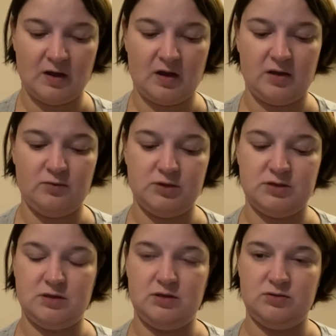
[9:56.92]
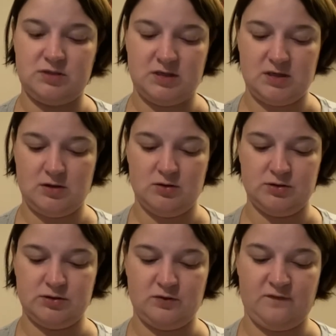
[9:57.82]
I was using it
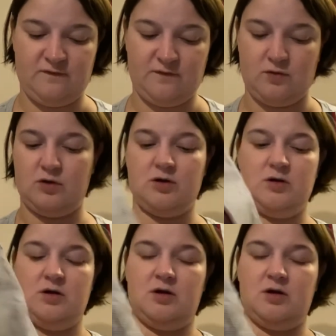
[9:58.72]
also for